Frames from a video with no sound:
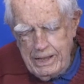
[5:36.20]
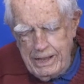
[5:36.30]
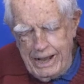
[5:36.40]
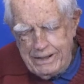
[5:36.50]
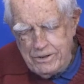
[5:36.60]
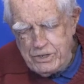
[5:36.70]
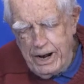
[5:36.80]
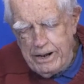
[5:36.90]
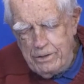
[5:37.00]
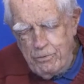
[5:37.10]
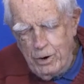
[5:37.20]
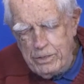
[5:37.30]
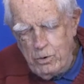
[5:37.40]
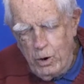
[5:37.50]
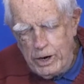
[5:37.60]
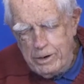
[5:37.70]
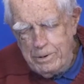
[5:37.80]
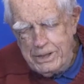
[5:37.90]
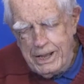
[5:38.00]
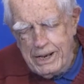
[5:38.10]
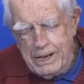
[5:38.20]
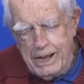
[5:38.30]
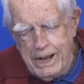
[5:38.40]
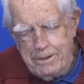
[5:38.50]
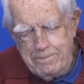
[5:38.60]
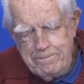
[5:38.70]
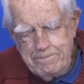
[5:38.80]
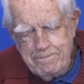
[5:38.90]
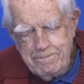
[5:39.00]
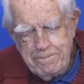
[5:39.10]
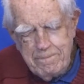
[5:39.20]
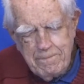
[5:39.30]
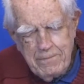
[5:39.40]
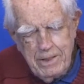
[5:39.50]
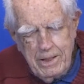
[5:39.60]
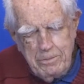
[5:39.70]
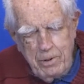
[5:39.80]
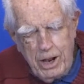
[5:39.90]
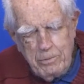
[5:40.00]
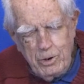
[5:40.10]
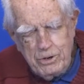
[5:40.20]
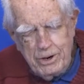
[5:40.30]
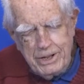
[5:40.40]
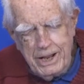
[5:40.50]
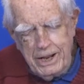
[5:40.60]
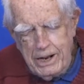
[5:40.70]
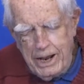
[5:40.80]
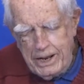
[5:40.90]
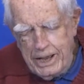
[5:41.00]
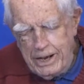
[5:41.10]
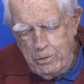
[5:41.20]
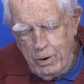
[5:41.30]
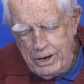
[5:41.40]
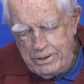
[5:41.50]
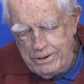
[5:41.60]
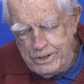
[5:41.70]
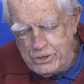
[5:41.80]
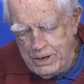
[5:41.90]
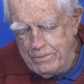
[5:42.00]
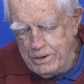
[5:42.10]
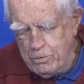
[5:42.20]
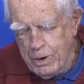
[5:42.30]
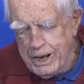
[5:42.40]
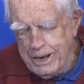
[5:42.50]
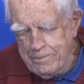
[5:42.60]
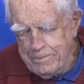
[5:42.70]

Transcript: at the start of the fourth quarter, but then uh, Baltimore turned the heat on again and won it 37 to 20.